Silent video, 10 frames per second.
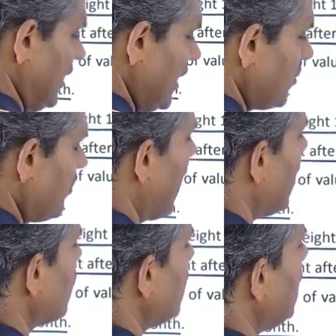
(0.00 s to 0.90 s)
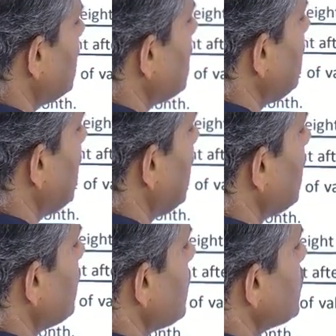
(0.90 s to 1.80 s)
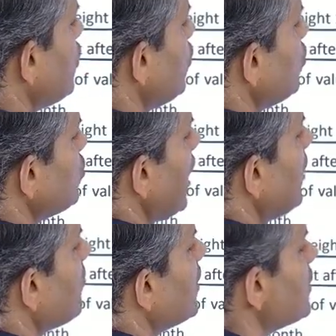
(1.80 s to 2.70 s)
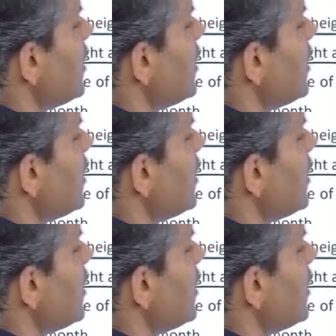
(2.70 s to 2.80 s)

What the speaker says: this manner only, t varying from 0 to 10 months